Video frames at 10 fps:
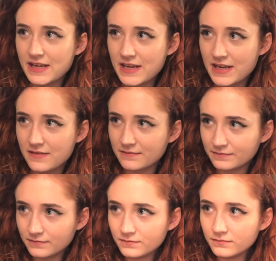the
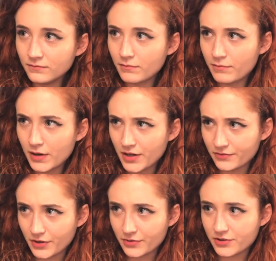
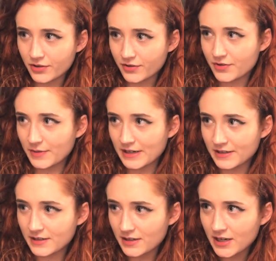blonde roast,
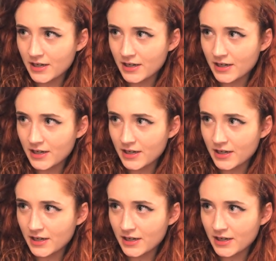unsweetened.